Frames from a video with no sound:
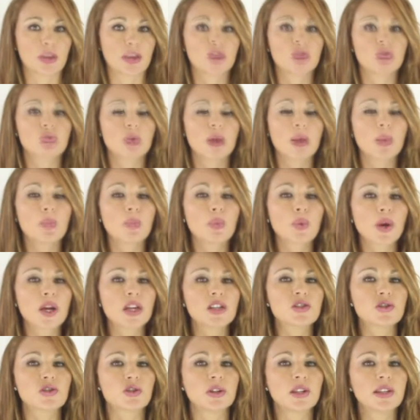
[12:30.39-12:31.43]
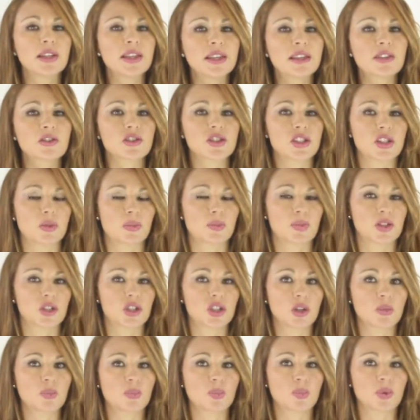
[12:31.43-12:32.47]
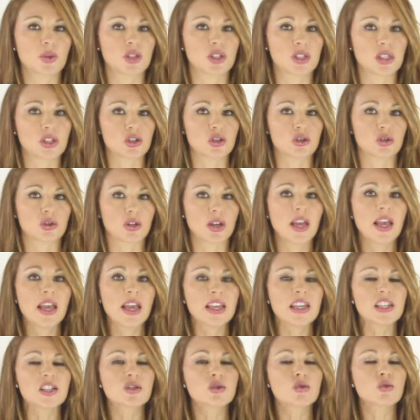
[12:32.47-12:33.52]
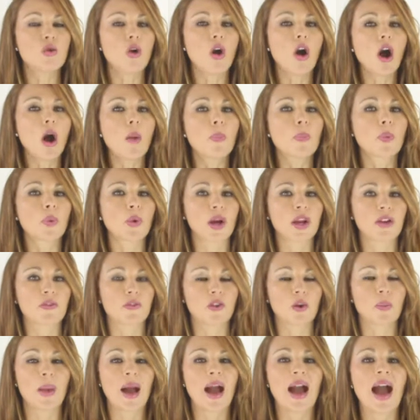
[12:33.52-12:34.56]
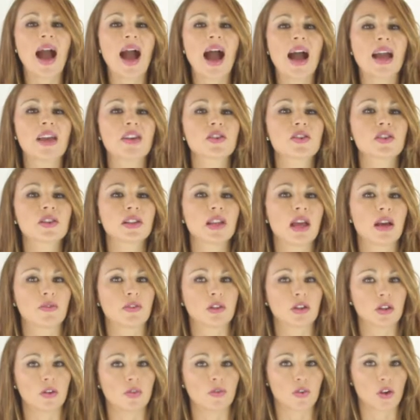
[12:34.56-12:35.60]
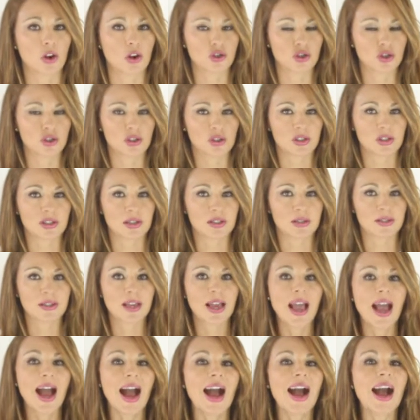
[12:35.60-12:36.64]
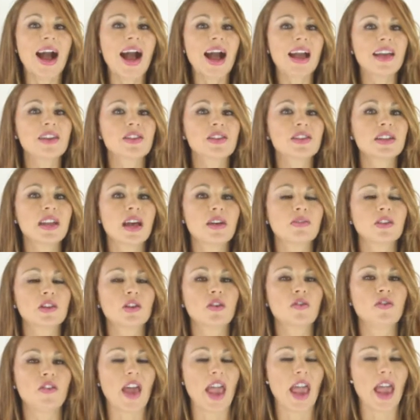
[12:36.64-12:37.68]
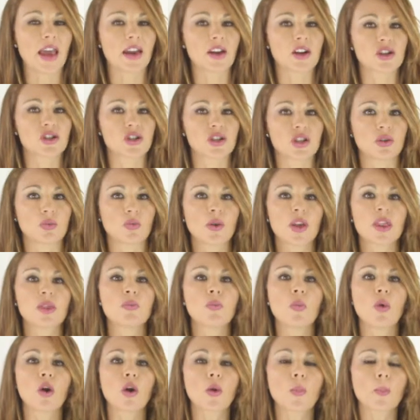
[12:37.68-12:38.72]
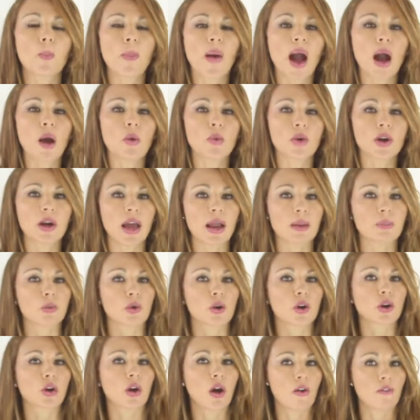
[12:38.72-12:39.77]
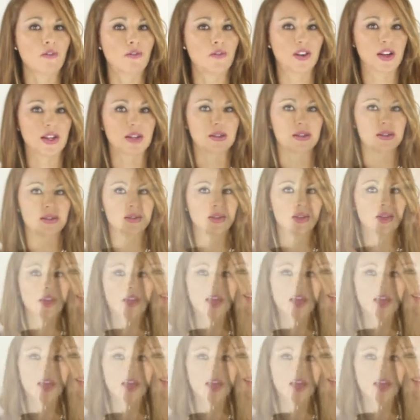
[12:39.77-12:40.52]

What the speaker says: And to embrace your leadership position is to operate from a higher level of consciousness, a higher level of energy with more power and more confidence.